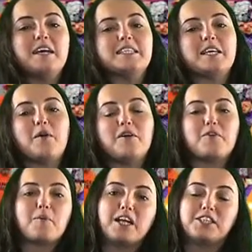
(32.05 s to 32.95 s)
So if
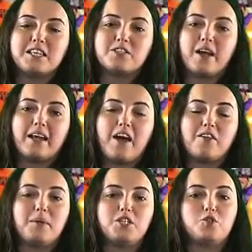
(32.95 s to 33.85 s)
you're watching this right now, that
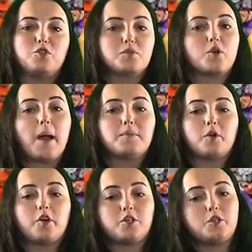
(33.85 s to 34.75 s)
means you subscribe to
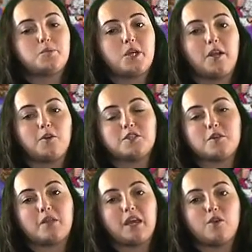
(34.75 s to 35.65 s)
our YouTube channel, so
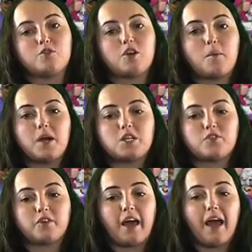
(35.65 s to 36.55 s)
thank you so much
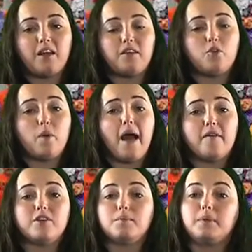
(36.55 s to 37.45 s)
for that. If you
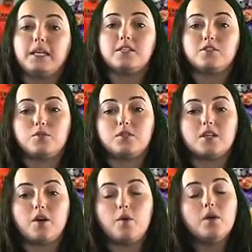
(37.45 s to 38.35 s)
haven't, please do
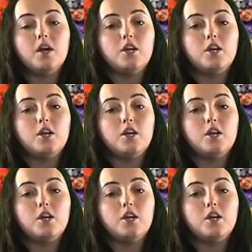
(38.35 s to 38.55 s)
so.